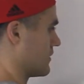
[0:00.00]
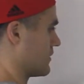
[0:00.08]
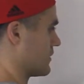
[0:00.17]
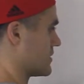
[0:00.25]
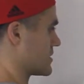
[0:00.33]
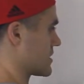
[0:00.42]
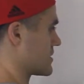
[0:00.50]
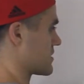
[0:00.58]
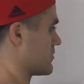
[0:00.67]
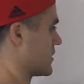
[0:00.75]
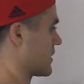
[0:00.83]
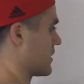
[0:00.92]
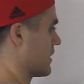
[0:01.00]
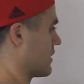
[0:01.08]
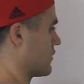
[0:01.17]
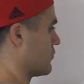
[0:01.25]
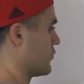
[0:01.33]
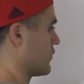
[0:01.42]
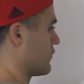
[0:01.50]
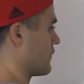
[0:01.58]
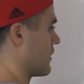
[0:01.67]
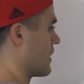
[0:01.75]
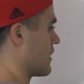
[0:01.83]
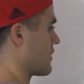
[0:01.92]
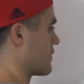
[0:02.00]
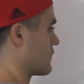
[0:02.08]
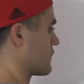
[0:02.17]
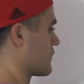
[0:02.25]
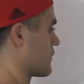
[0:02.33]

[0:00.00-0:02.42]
And this ends up being negative 0.5,